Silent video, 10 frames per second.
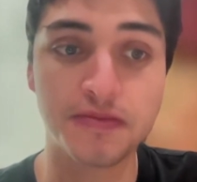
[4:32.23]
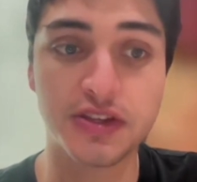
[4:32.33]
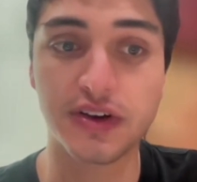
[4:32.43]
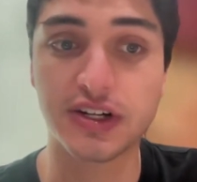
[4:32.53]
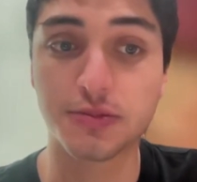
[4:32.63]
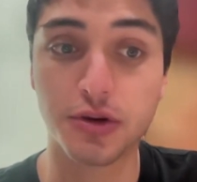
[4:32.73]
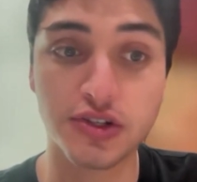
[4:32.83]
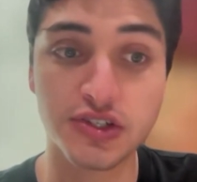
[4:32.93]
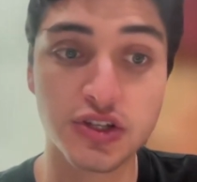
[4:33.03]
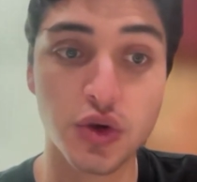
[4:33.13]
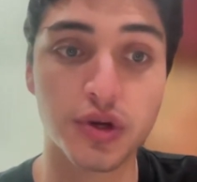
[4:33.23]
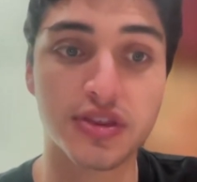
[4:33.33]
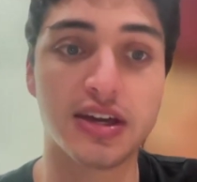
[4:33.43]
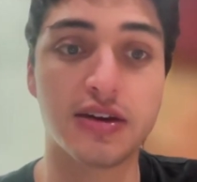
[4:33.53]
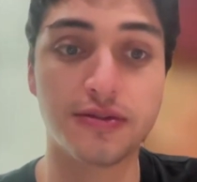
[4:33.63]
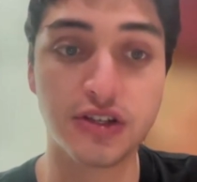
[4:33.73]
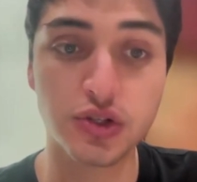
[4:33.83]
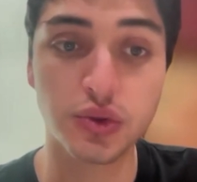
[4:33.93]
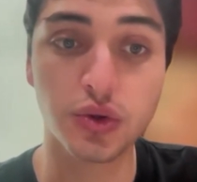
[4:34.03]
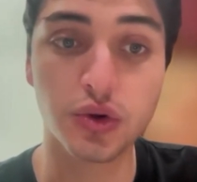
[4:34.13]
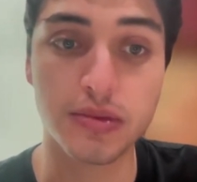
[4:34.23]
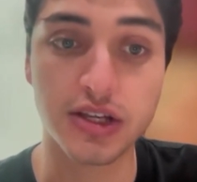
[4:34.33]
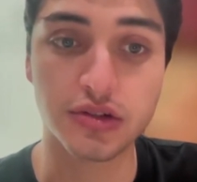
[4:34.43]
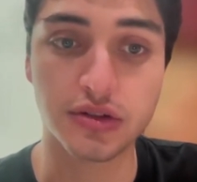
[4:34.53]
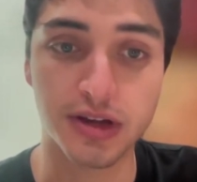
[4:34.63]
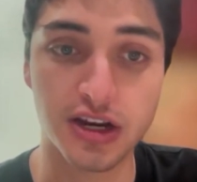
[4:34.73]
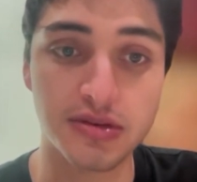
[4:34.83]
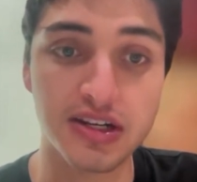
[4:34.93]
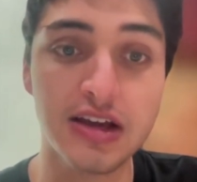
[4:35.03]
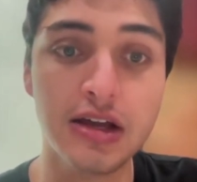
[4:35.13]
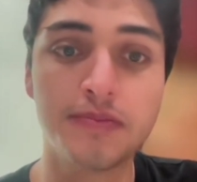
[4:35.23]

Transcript: defined as persons with a physical or mental impairment